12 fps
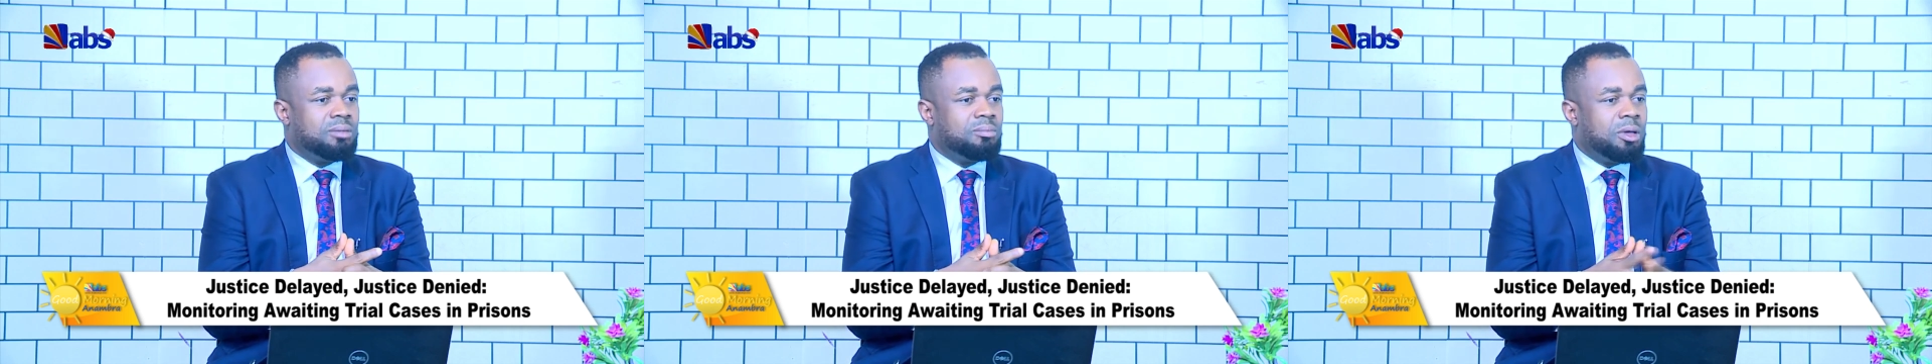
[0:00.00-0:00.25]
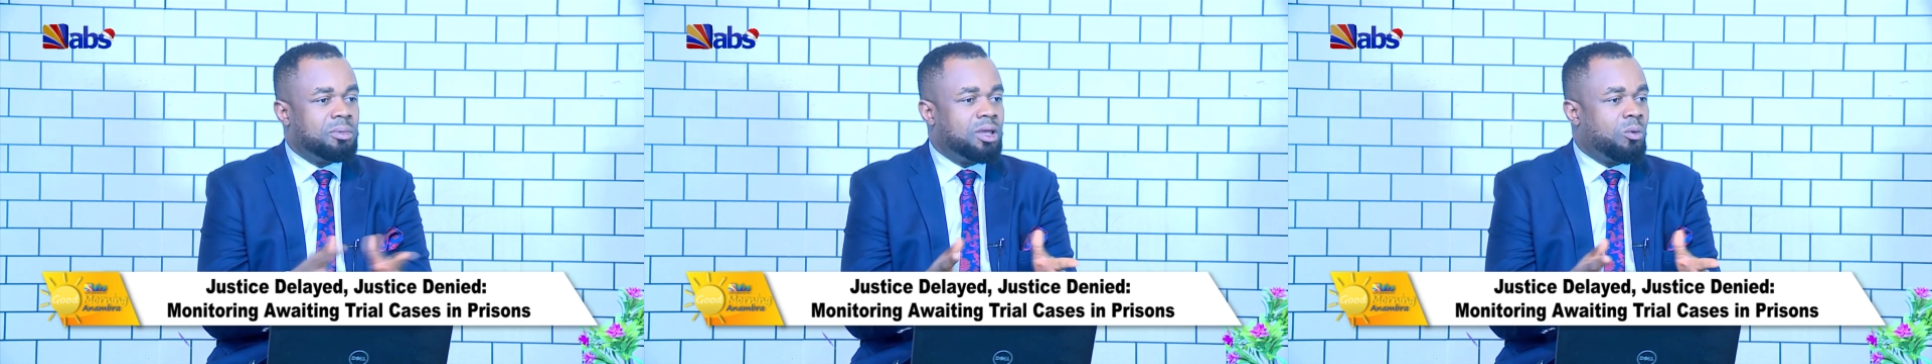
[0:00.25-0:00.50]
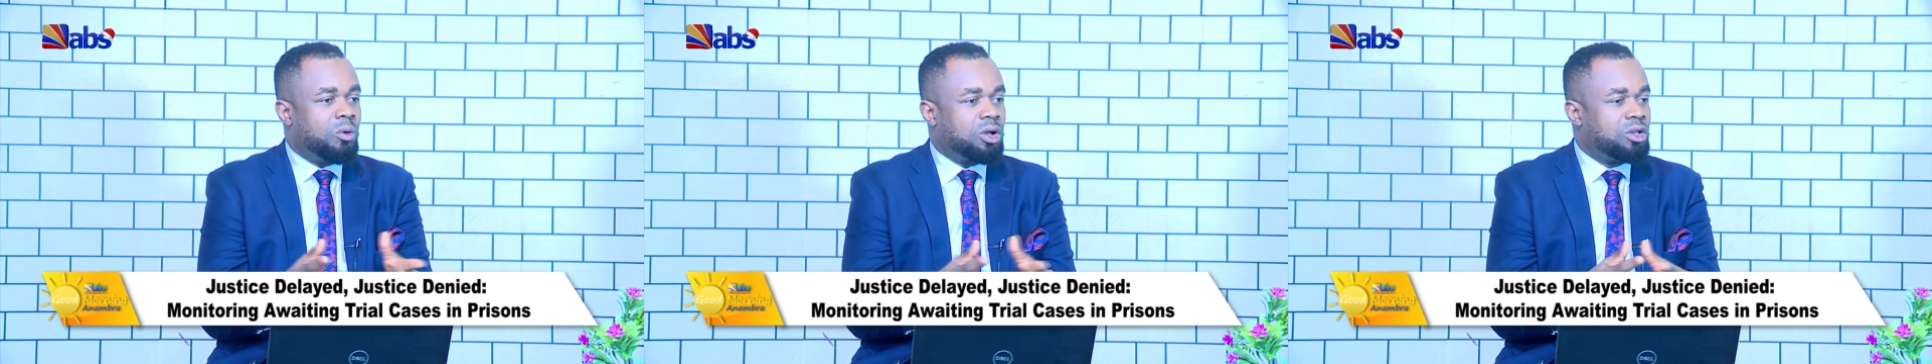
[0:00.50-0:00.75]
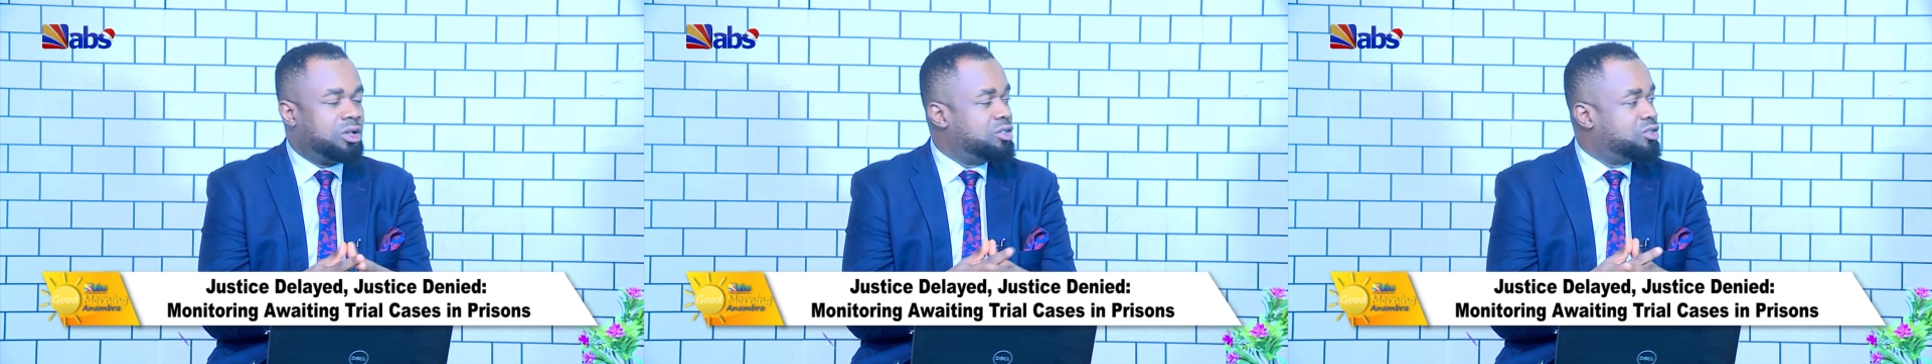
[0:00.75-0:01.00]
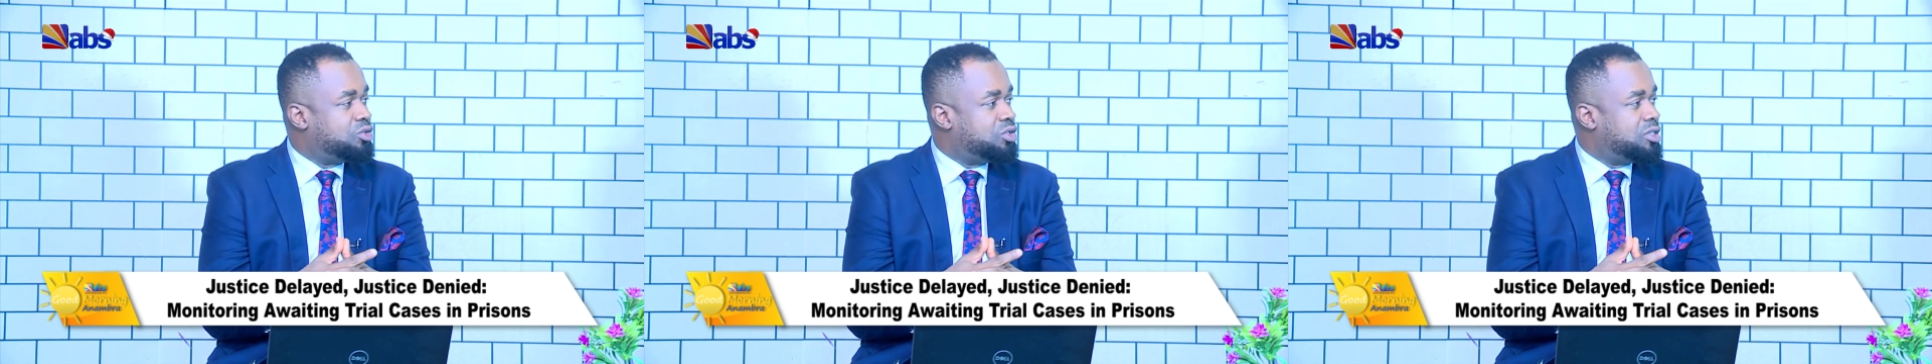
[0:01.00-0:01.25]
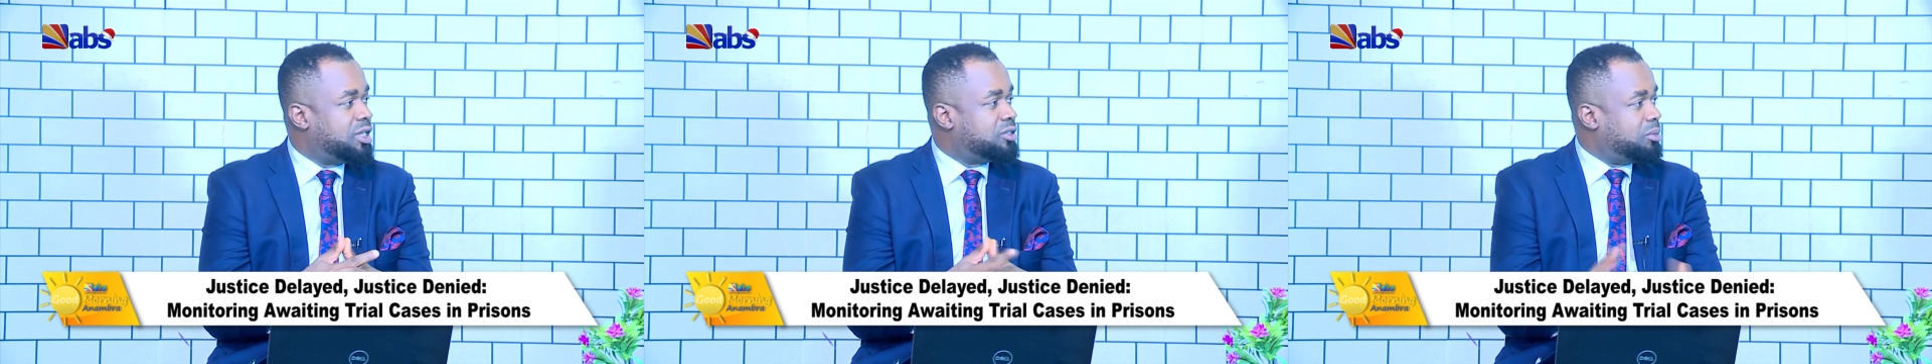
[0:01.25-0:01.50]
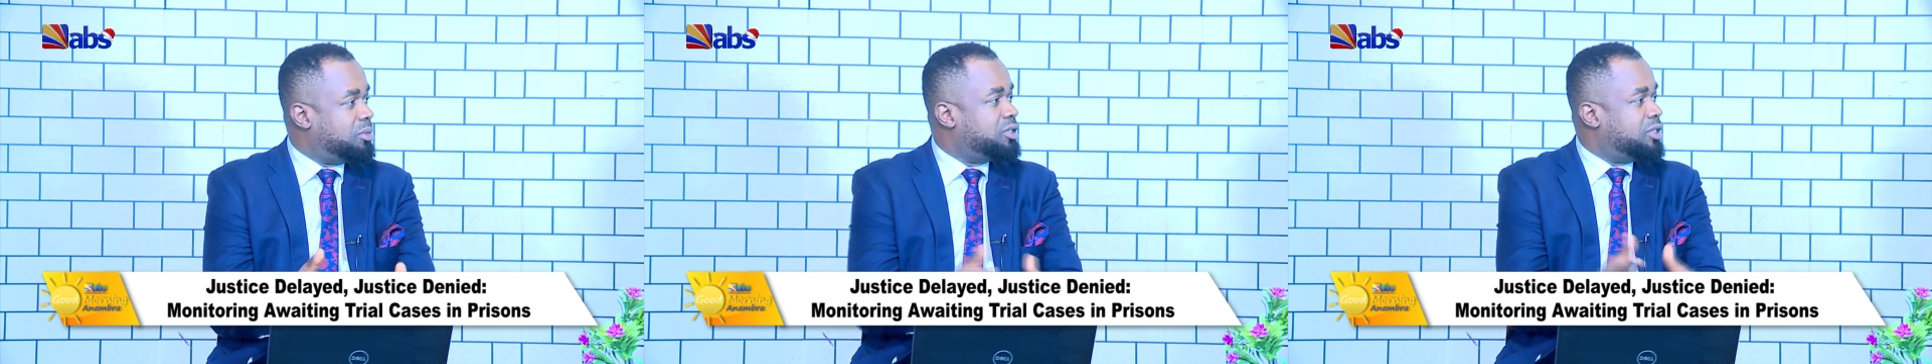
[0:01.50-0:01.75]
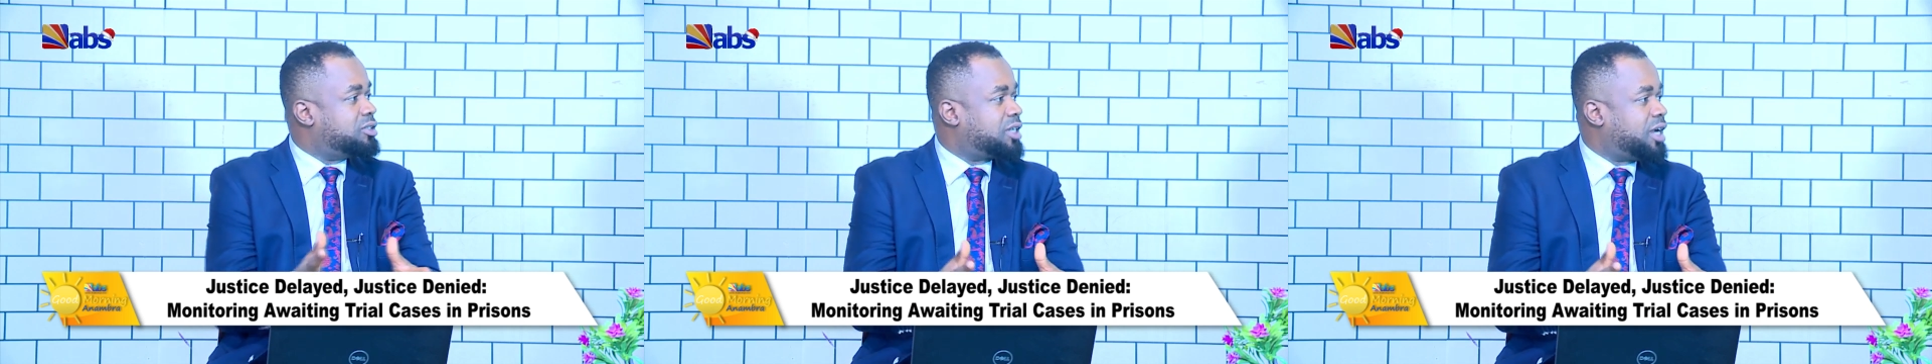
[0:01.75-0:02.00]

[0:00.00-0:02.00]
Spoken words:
maybe they're walking on the street and somebody just